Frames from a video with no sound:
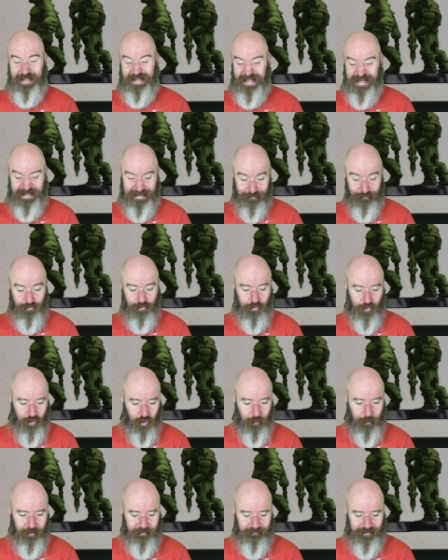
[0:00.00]
And then it gives you a
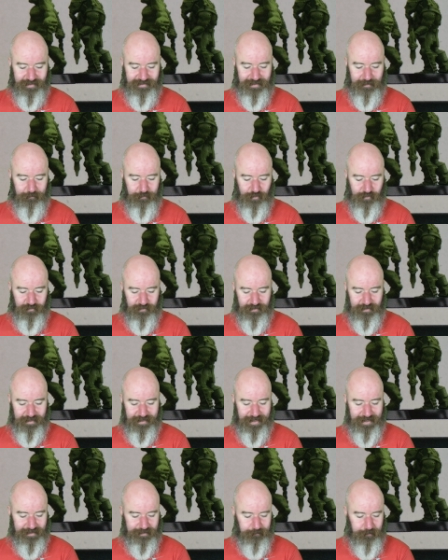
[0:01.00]
couple of examples on the
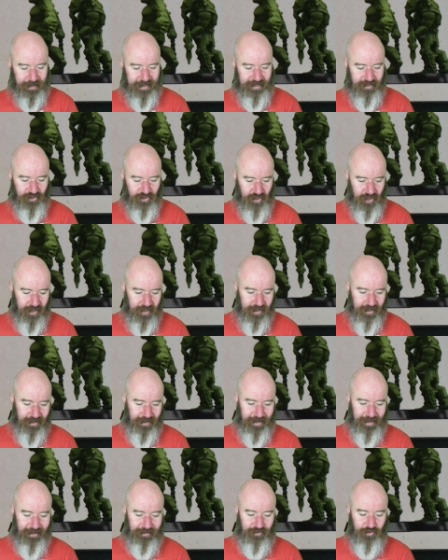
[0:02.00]
next page
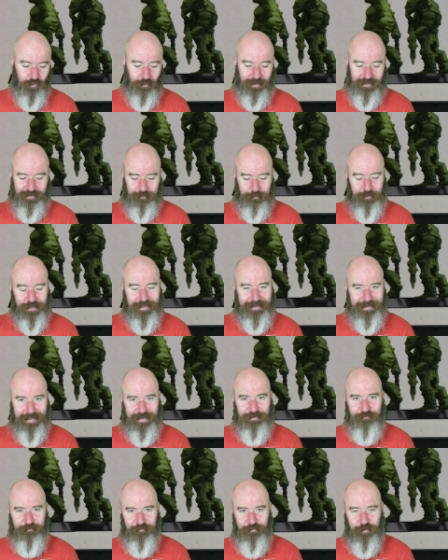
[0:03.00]
to explain
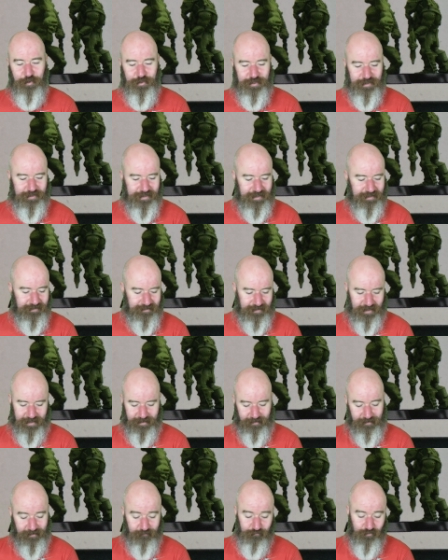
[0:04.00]
that in further
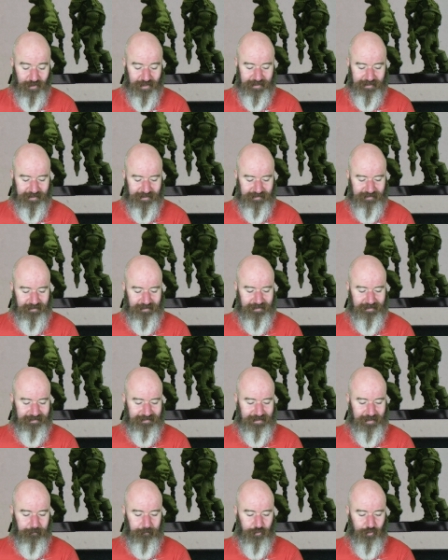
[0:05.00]
detail. Really nice little
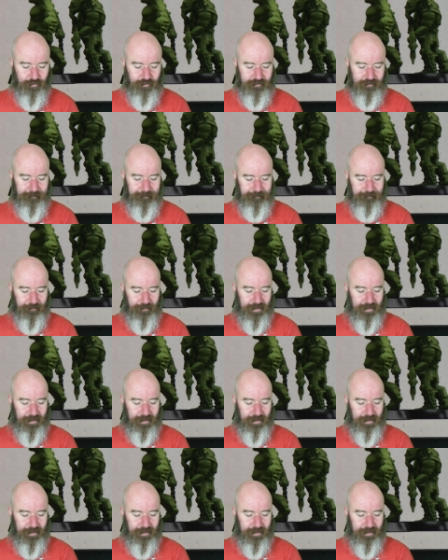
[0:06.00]
examples,